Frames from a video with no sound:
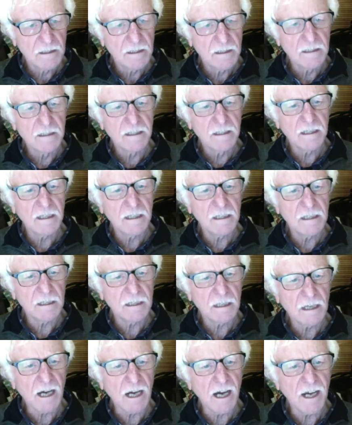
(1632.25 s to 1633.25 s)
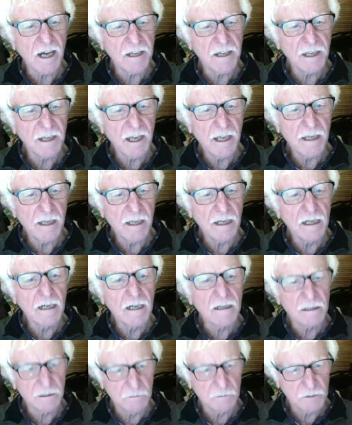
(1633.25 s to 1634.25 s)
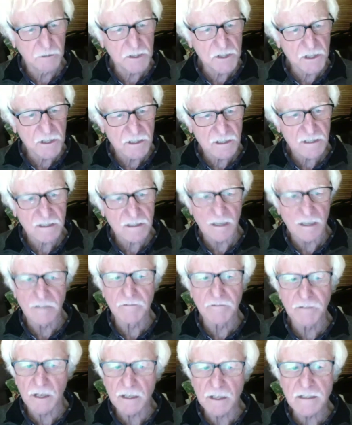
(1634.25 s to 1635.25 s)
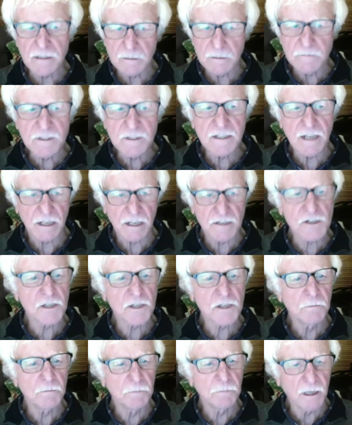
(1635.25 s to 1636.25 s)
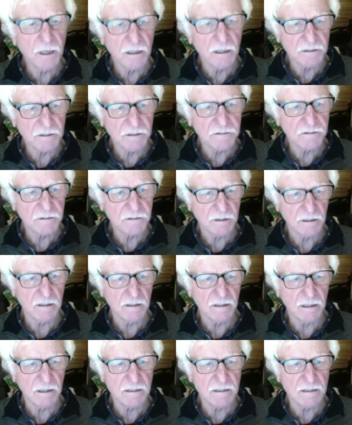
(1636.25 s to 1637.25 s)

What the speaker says: the IAI, which is a very substantial part. It's